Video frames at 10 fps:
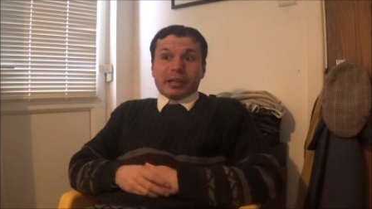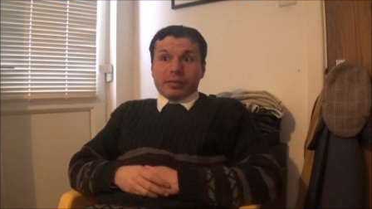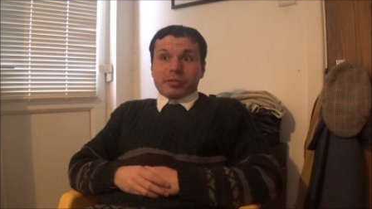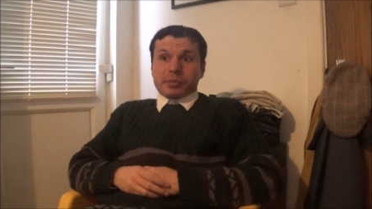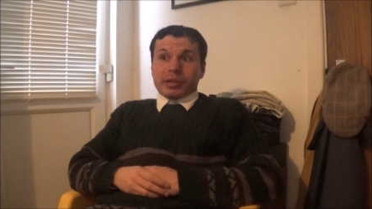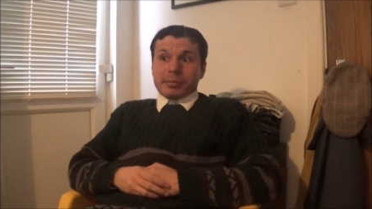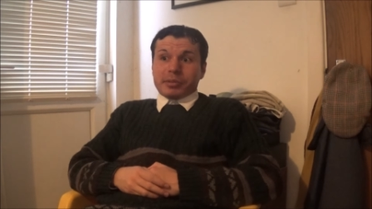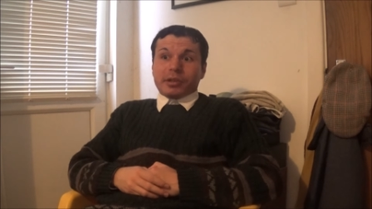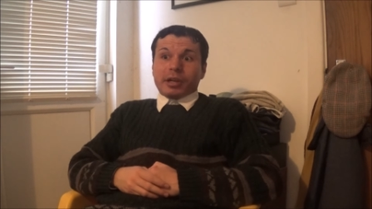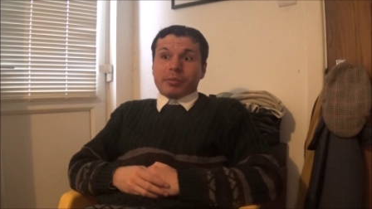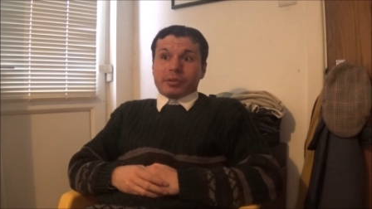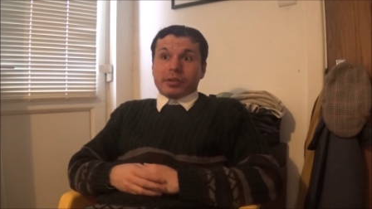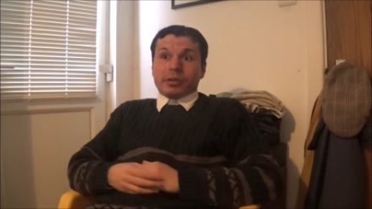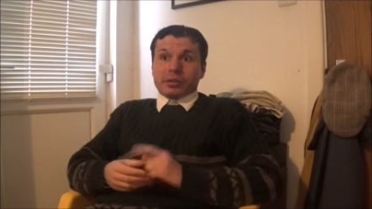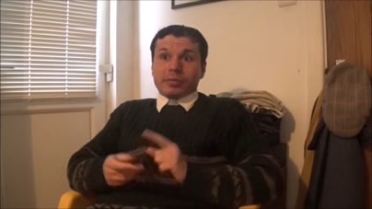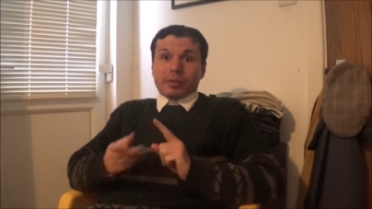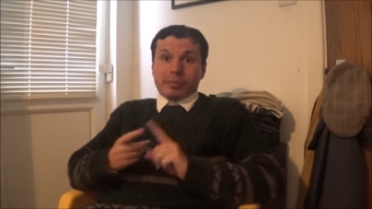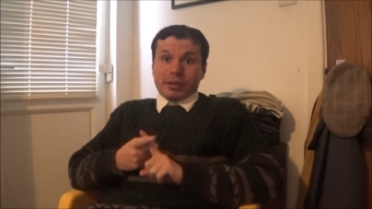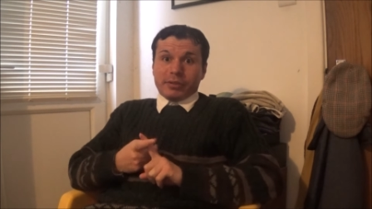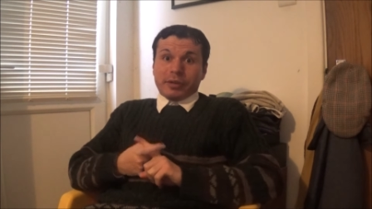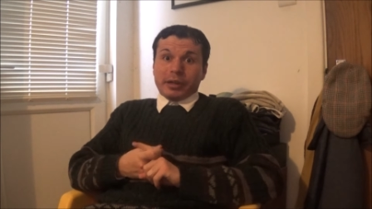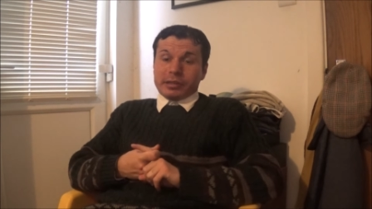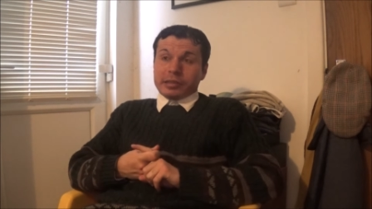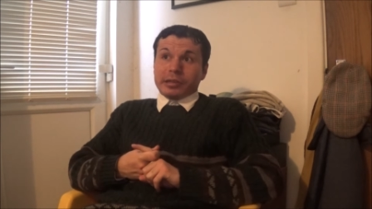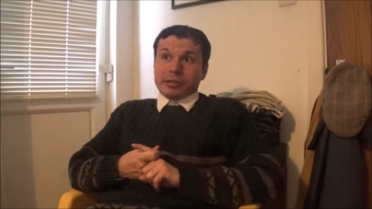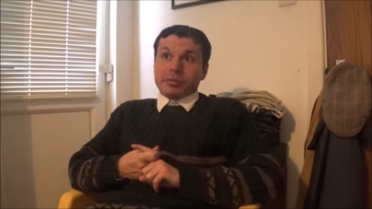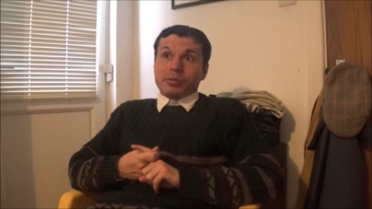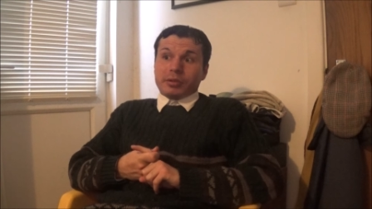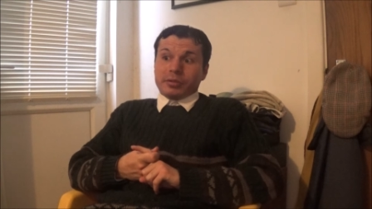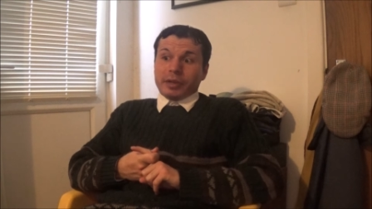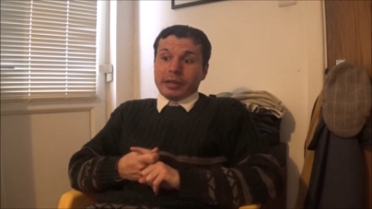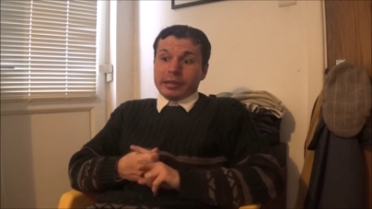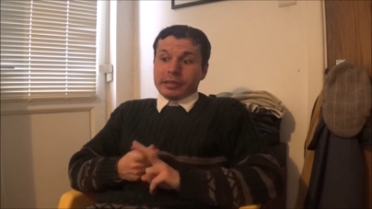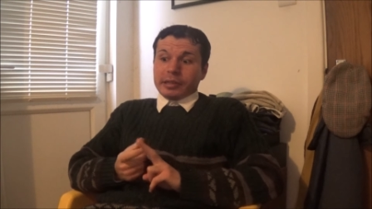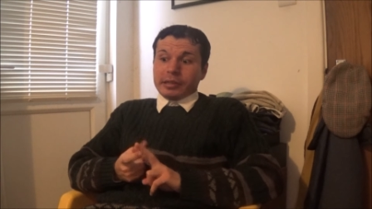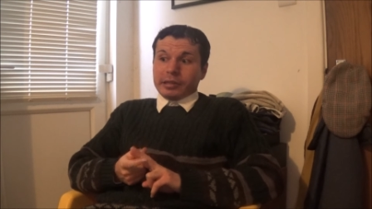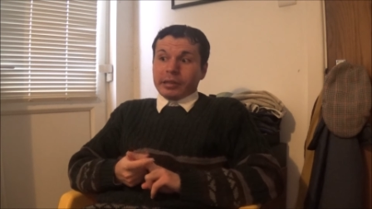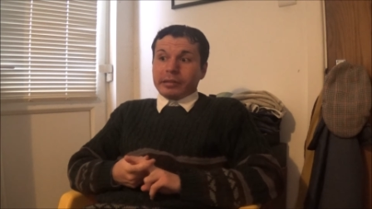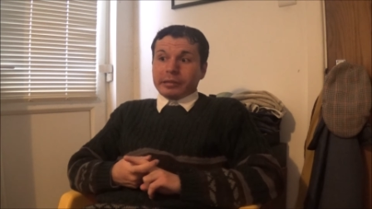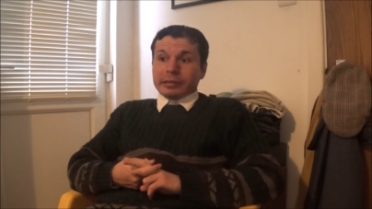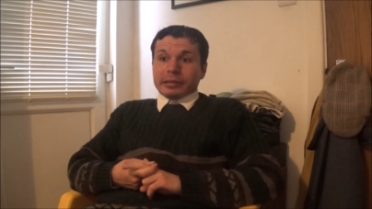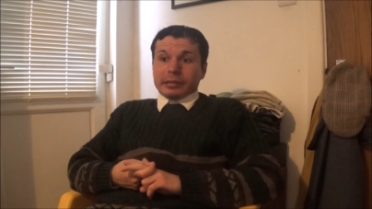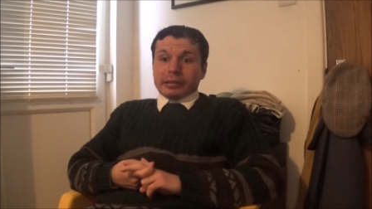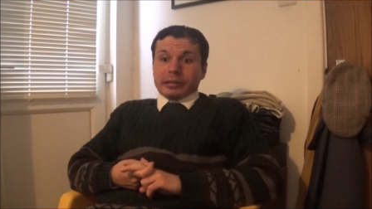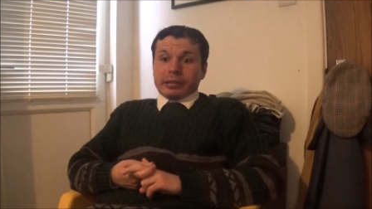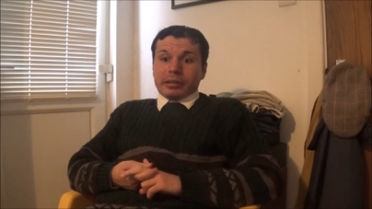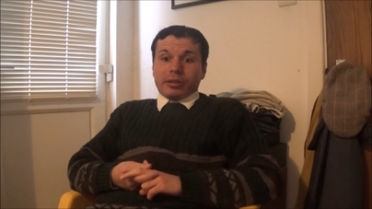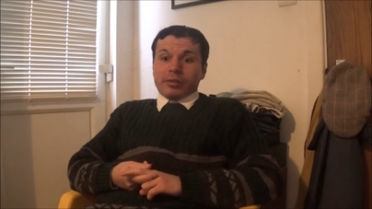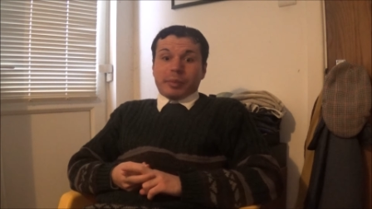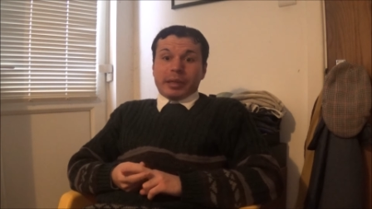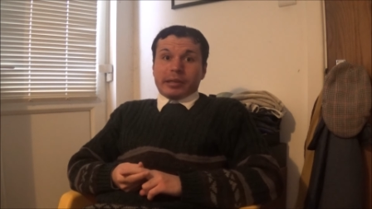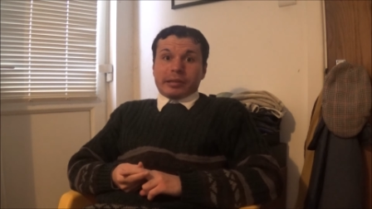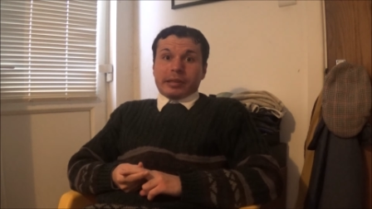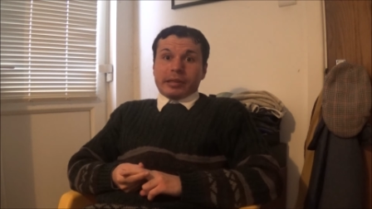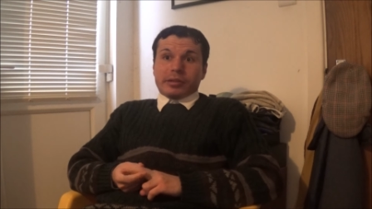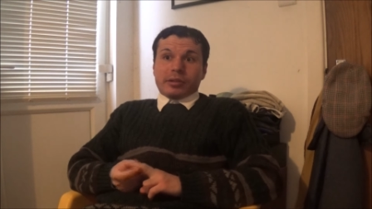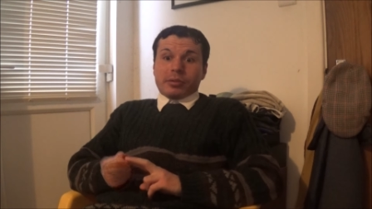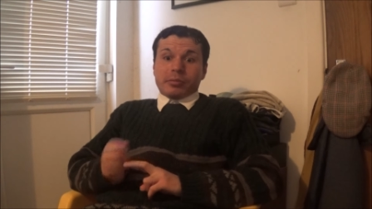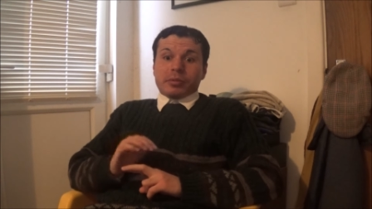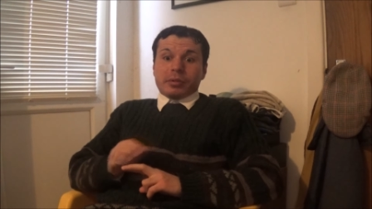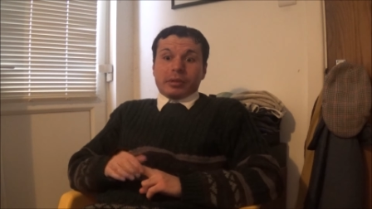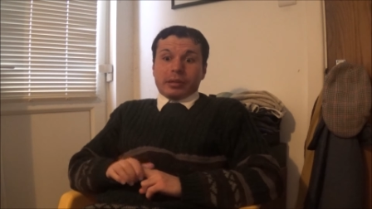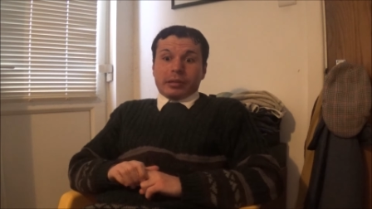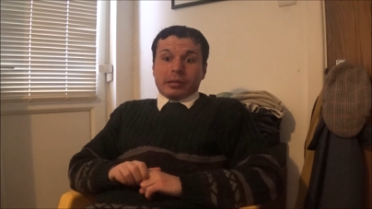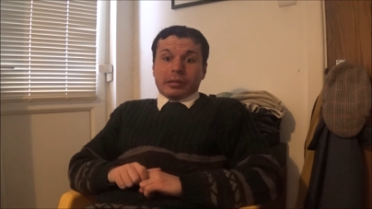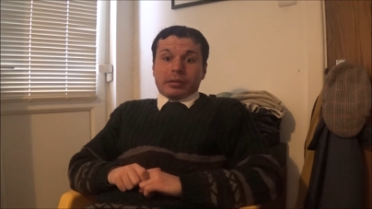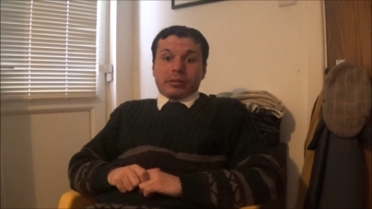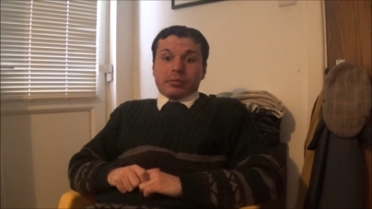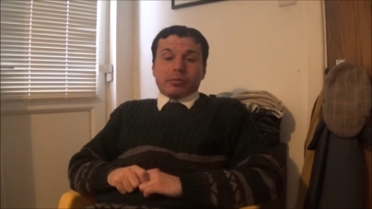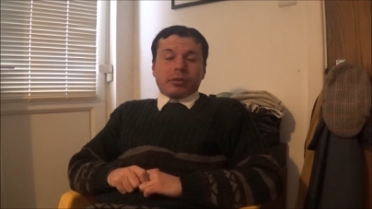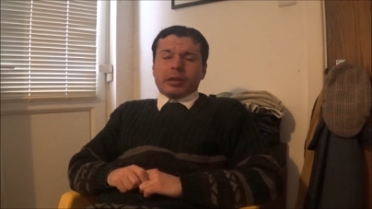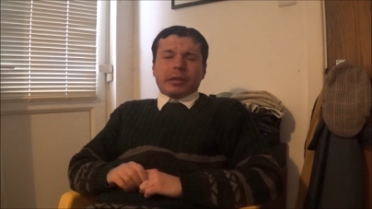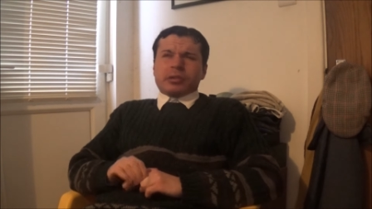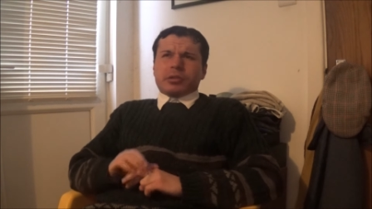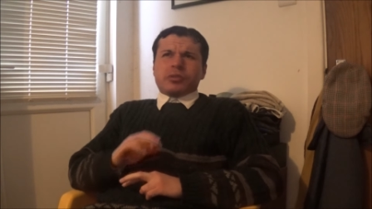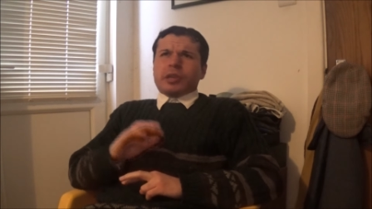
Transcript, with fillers: from time to time with a lot of certain good advice and of many things, you know, really just